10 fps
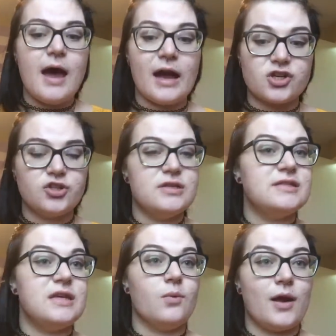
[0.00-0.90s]
actually
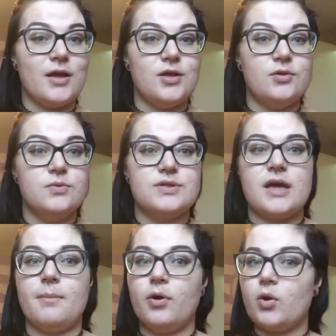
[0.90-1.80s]
see what I use
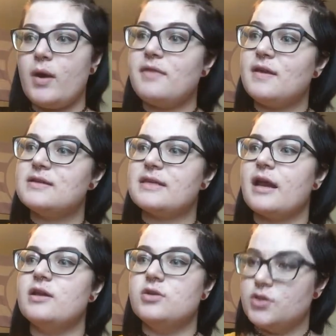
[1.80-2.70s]
and put away things that
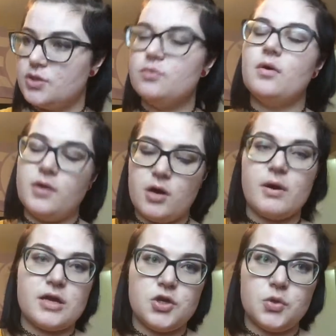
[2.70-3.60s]
I do know
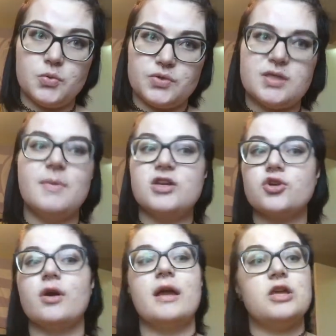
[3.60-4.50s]
I use to make
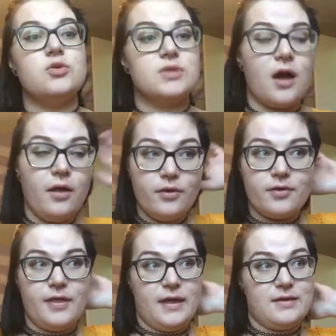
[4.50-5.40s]
sure I use
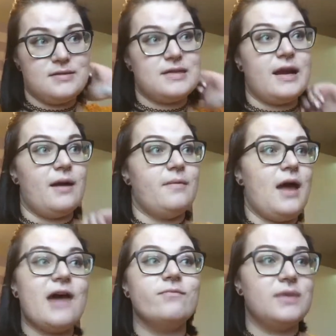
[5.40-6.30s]
other things that I
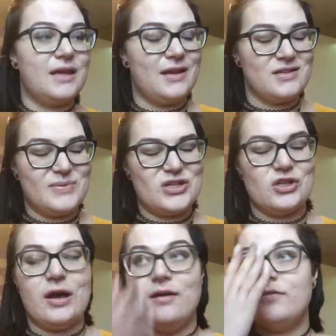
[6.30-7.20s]
haven't been getting as
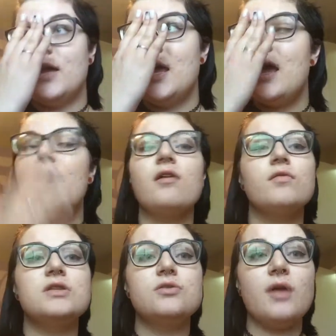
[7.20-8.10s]
much love. And
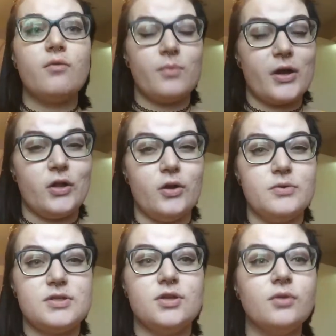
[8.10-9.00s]
I do that with my
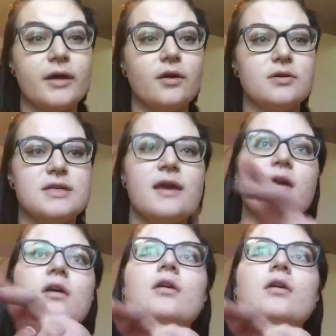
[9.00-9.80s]
clothes too. Like, I'll take